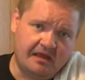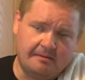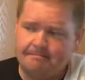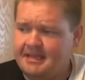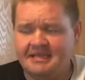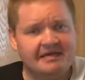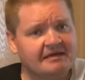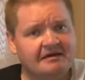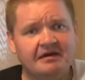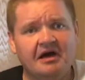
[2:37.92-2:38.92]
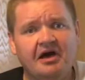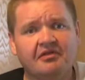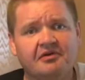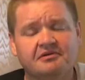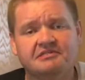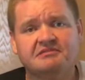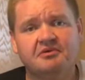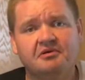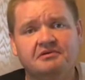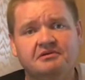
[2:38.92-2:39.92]
making other
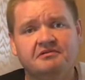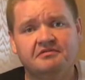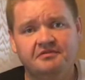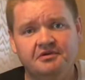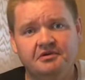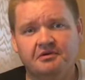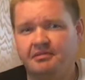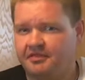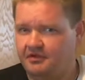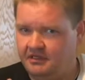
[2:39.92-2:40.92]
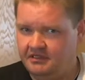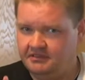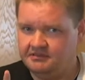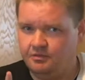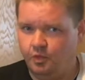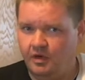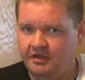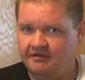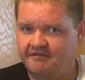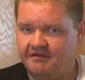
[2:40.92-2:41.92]
smoked food, but there is
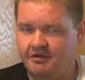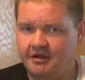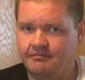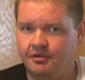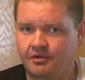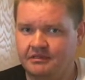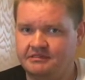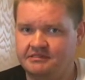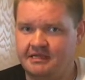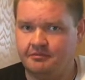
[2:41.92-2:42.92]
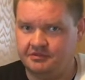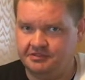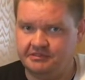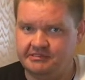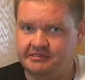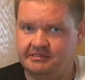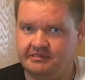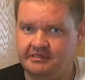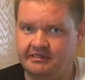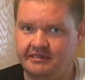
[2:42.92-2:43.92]
one very important step, which you'll see
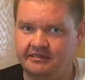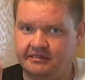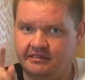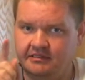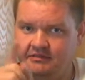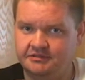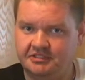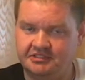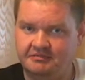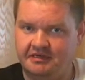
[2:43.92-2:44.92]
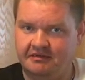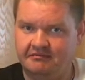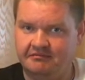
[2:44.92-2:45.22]
in just a minute.